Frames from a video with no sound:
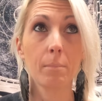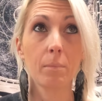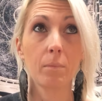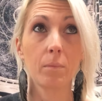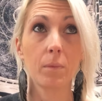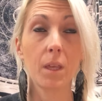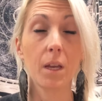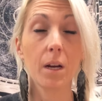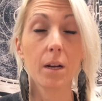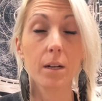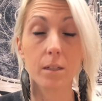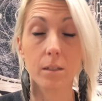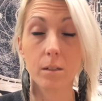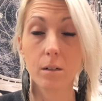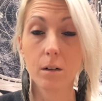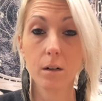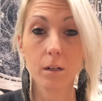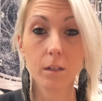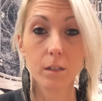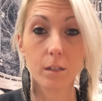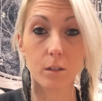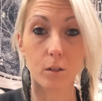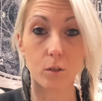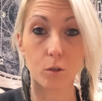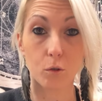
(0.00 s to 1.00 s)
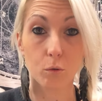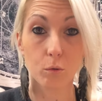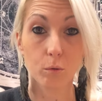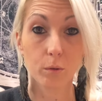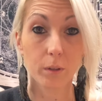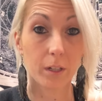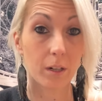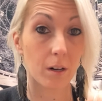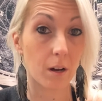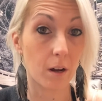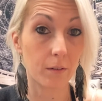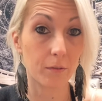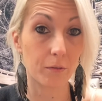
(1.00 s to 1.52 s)
that I started to
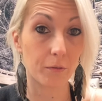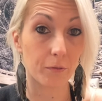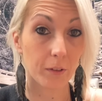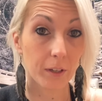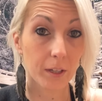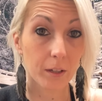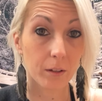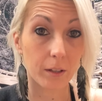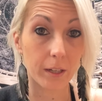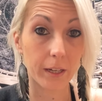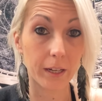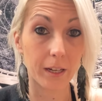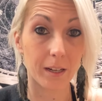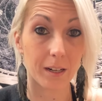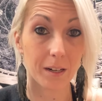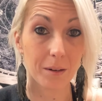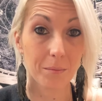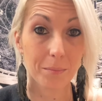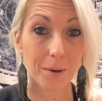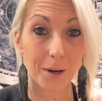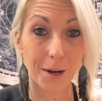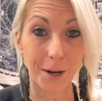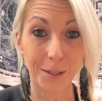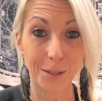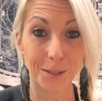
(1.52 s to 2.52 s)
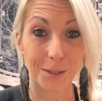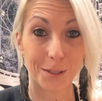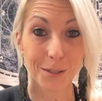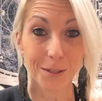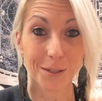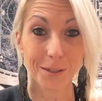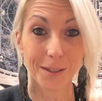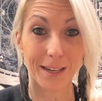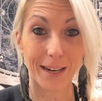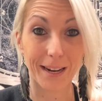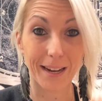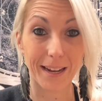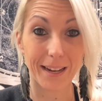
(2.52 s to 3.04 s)
truly not feel like an imposter.
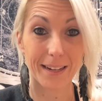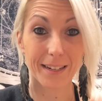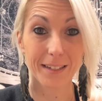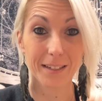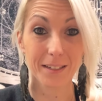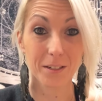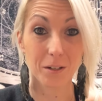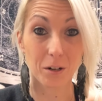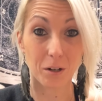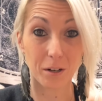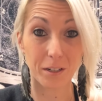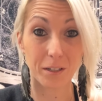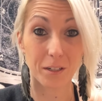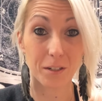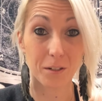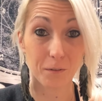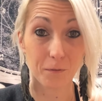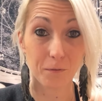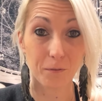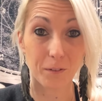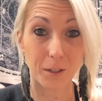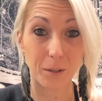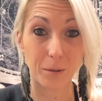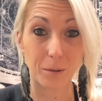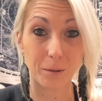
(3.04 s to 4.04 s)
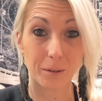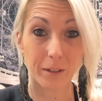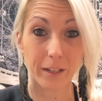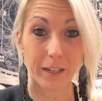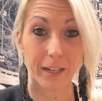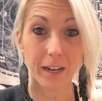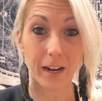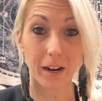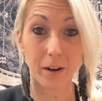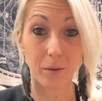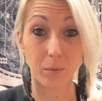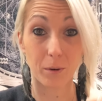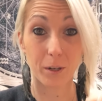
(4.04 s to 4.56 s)
Like, I started to feel
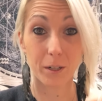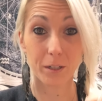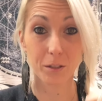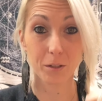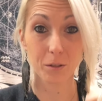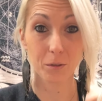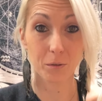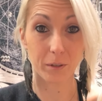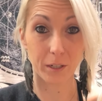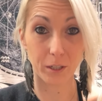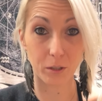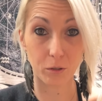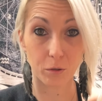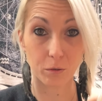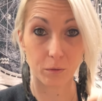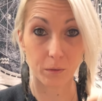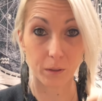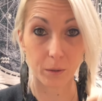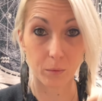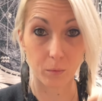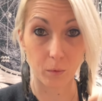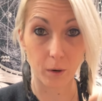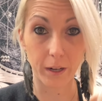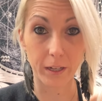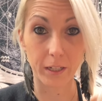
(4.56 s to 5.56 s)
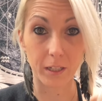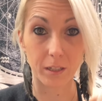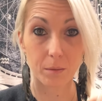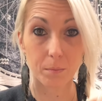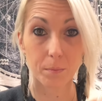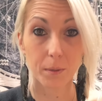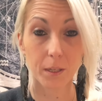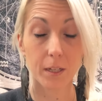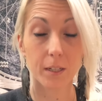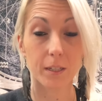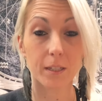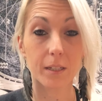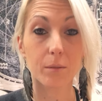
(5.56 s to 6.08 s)
like I was who I truly was
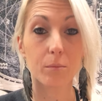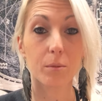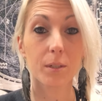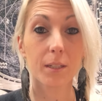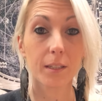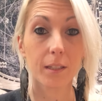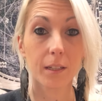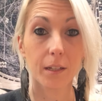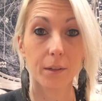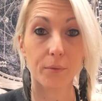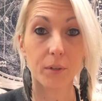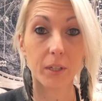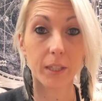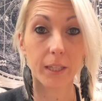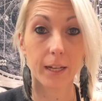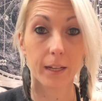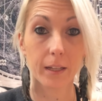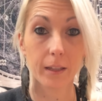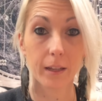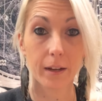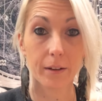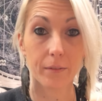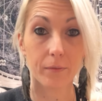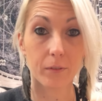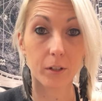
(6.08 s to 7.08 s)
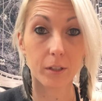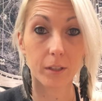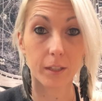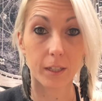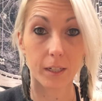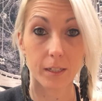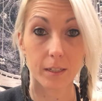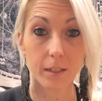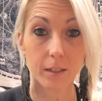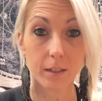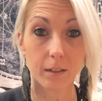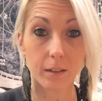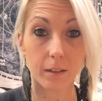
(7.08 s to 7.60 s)
because I was living that life
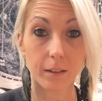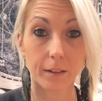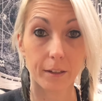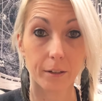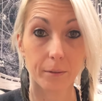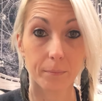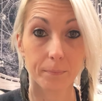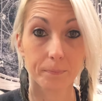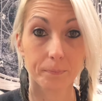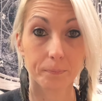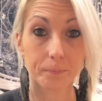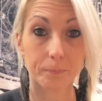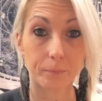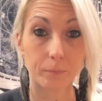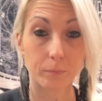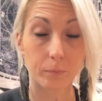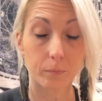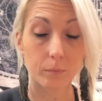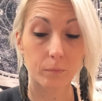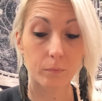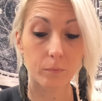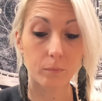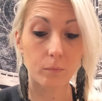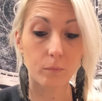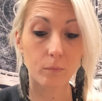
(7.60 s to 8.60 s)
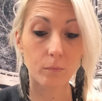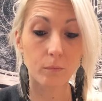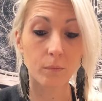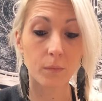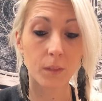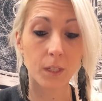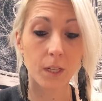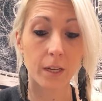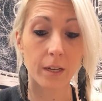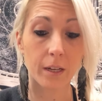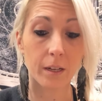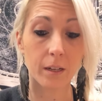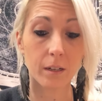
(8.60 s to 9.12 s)
authentically.
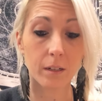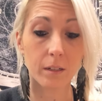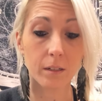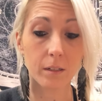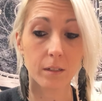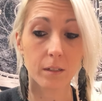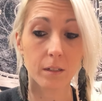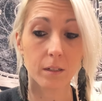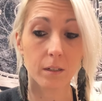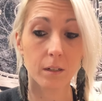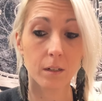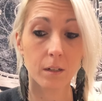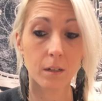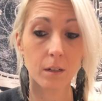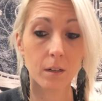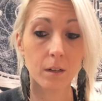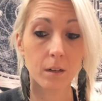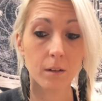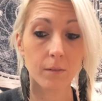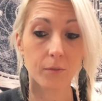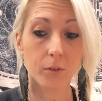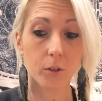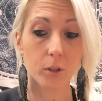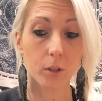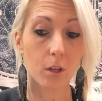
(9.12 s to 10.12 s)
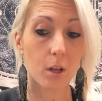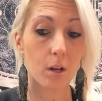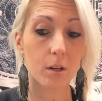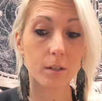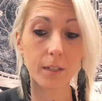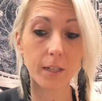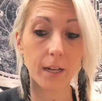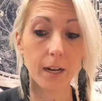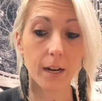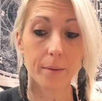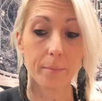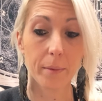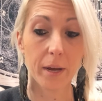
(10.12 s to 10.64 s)
And for a long
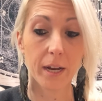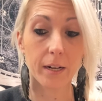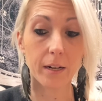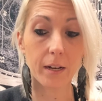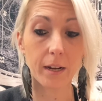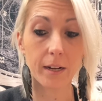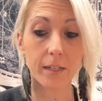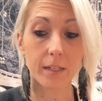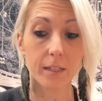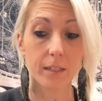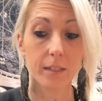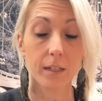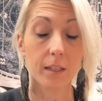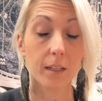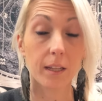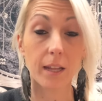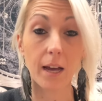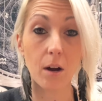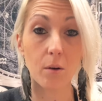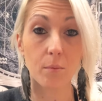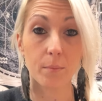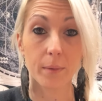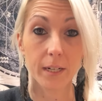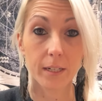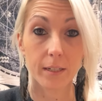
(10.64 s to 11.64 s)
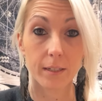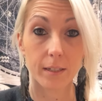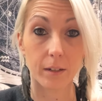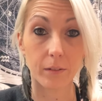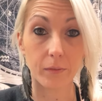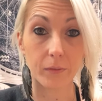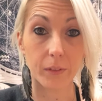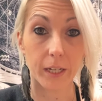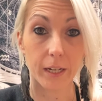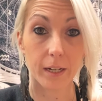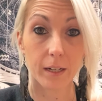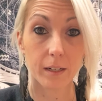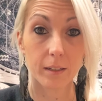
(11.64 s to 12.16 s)
time, I didn't allow
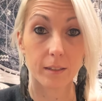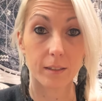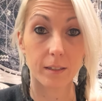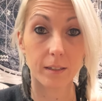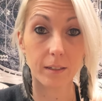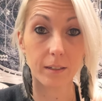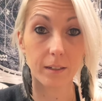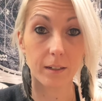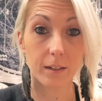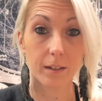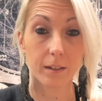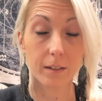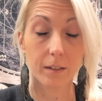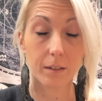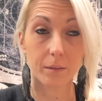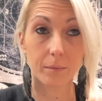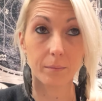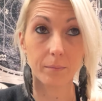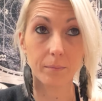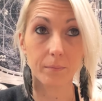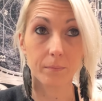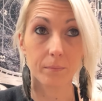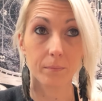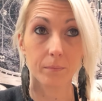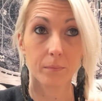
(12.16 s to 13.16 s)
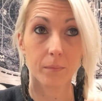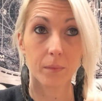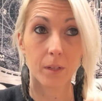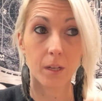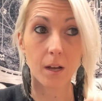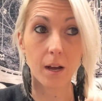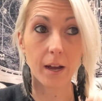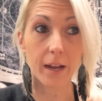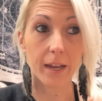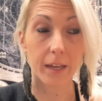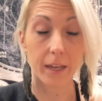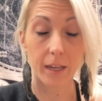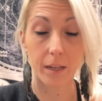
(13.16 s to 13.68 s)
myself that.
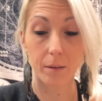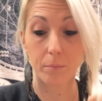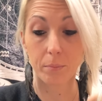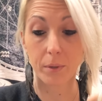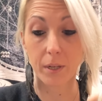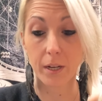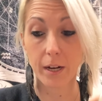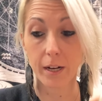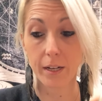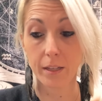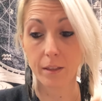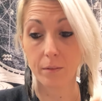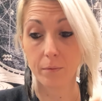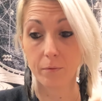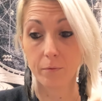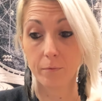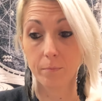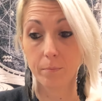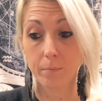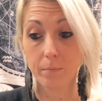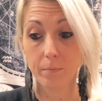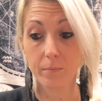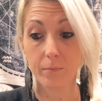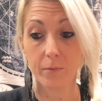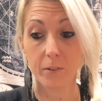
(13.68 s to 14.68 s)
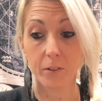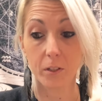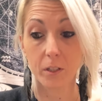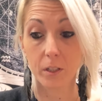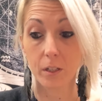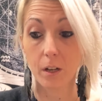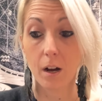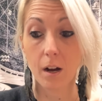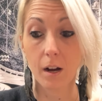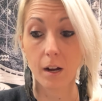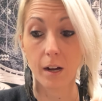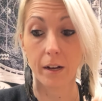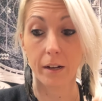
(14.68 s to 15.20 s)
I hid behind the
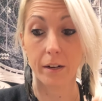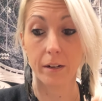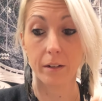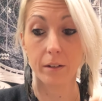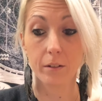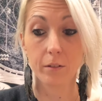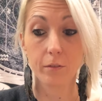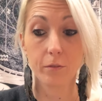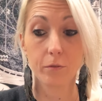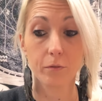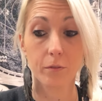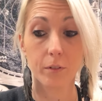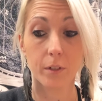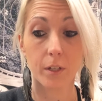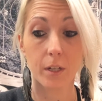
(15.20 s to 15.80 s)
facade of